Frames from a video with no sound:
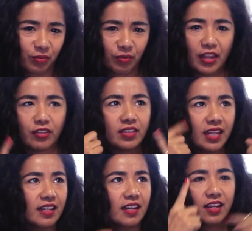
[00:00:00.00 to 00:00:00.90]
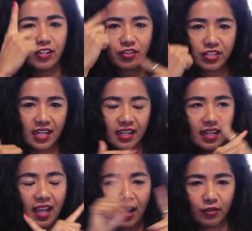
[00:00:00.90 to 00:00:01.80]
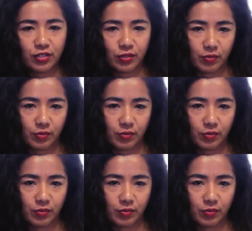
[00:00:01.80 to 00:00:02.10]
rather than understanding how to